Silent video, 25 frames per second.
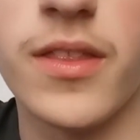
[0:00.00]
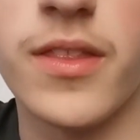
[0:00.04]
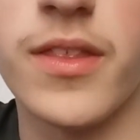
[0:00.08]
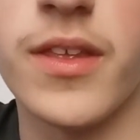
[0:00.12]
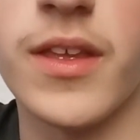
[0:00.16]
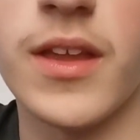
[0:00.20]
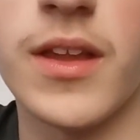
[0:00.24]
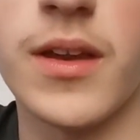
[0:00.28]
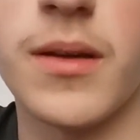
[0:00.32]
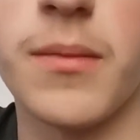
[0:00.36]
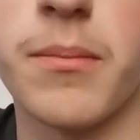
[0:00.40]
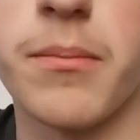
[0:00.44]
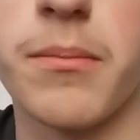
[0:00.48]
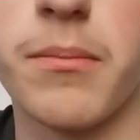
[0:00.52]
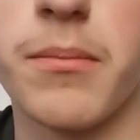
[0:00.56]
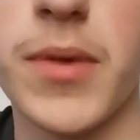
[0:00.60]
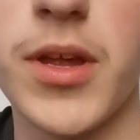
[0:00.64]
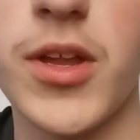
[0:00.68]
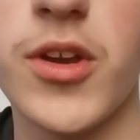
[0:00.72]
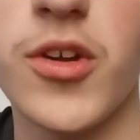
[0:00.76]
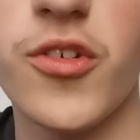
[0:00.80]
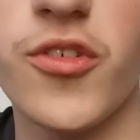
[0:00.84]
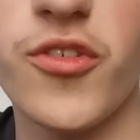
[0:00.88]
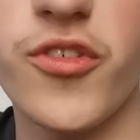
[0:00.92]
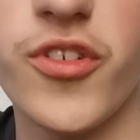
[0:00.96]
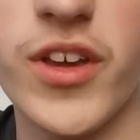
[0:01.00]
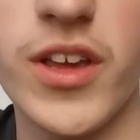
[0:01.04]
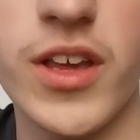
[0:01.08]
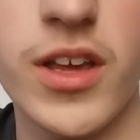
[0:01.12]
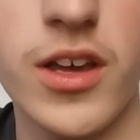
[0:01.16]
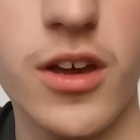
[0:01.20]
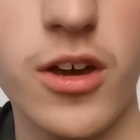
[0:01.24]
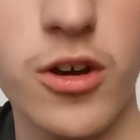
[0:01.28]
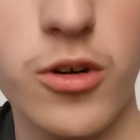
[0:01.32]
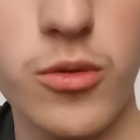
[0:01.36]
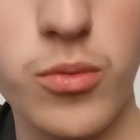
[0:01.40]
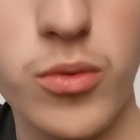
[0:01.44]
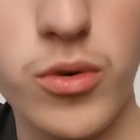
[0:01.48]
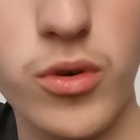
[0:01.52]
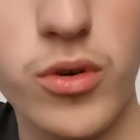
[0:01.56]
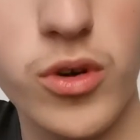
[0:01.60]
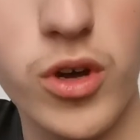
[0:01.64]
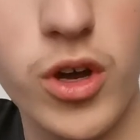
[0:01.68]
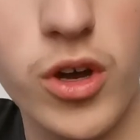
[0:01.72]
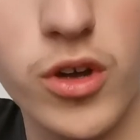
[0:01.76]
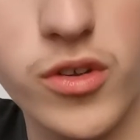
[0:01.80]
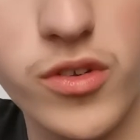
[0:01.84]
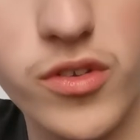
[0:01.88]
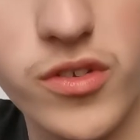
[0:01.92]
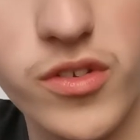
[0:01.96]
Then middle finger will
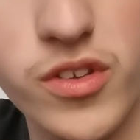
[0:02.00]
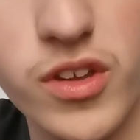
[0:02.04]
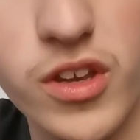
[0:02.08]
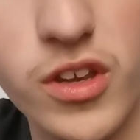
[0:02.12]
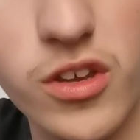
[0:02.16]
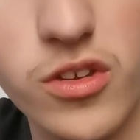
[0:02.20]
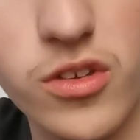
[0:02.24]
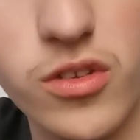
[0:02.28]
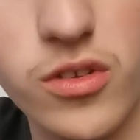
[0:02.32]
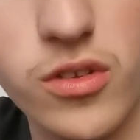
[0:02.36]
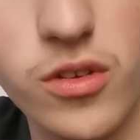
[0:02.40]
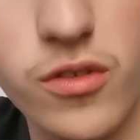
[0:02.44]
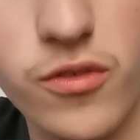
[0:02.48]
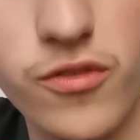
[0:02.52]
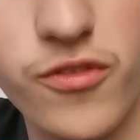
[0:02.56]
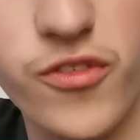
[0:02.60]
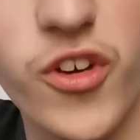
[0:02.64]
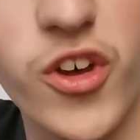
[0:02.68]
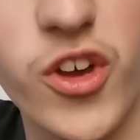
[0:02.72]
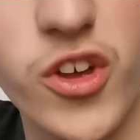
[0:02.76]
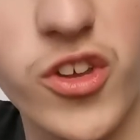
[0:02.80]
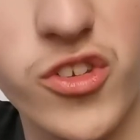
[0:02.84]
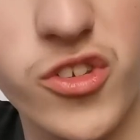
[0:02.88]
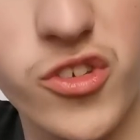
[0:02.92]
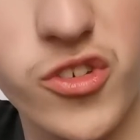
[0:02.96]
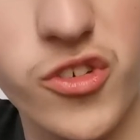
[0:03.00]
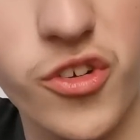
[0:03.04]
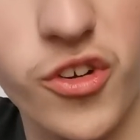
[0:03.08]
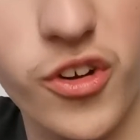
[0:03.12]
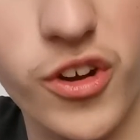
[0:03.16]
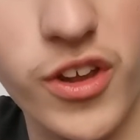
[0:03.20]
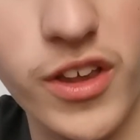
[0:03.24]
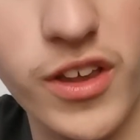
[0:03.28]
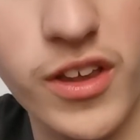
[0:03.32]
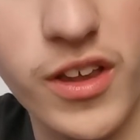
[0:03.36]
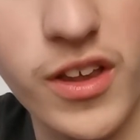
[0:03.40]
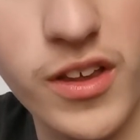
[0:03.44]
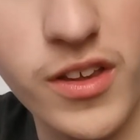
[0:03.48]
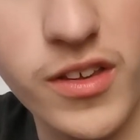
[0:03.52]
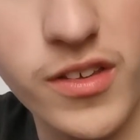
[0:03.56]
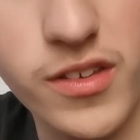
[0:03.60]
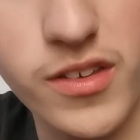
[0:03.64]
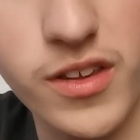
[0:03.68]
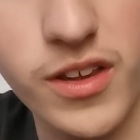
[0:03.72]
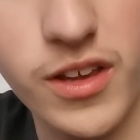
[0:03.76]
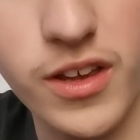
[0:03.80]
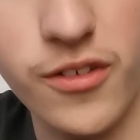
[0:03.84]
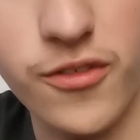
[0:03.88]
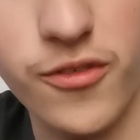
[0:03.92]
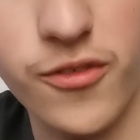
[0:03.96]
go six, first string,
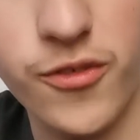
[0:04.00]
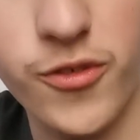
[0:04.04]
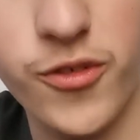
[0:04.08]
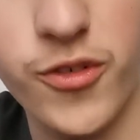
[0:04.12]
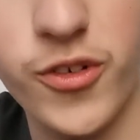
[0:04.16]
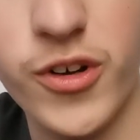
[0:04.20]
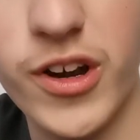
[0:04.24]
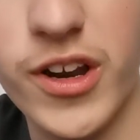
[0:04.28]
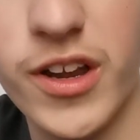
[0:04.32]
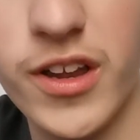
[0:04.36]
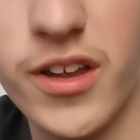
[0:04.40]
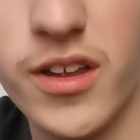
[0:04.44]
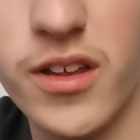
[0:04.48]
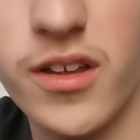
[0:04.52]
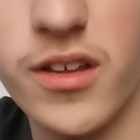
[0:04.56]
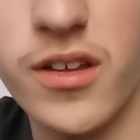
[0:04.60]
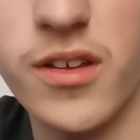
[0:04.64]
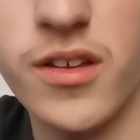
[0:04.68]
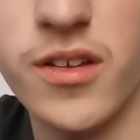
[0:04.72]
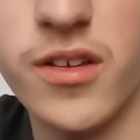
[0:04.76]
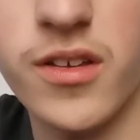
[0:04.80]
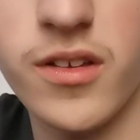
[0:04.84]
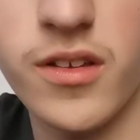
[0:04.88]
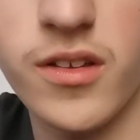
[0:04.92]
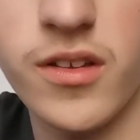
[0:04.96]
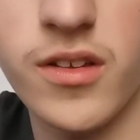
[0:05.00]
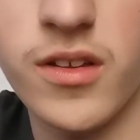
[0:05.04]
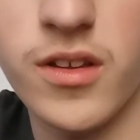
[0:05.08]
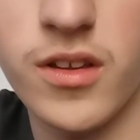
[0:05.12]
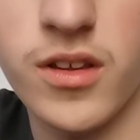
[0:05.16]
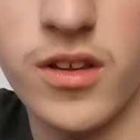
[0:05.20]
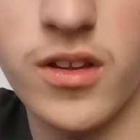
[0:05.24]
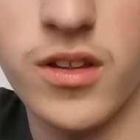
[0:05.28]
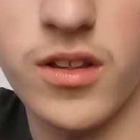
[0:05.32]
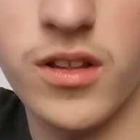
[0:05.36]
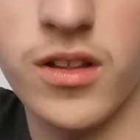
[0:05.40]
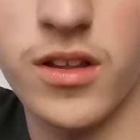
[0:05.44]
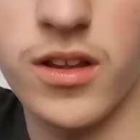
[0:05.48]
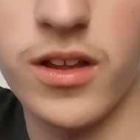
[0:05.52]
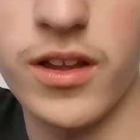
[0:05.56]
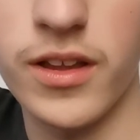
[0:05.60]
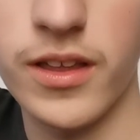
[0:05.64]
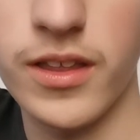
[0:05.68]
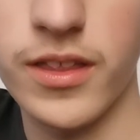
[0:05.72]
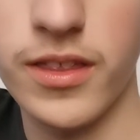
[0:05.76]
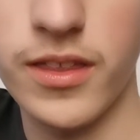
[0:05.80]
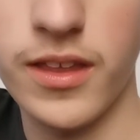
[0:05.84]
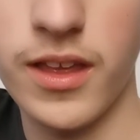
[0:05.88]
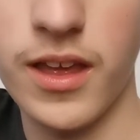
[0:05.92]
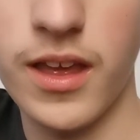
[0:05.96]
second fret,
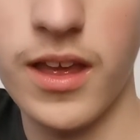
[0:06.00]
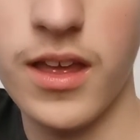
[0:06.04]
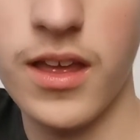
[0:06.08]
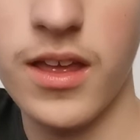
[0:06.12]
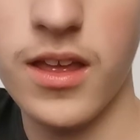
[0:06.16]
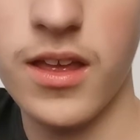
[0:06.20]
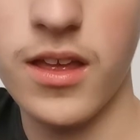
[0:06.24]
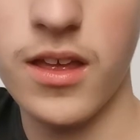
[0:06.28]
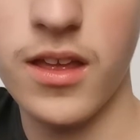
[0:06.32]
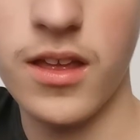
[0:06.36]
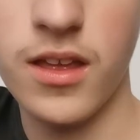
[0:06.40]
like that.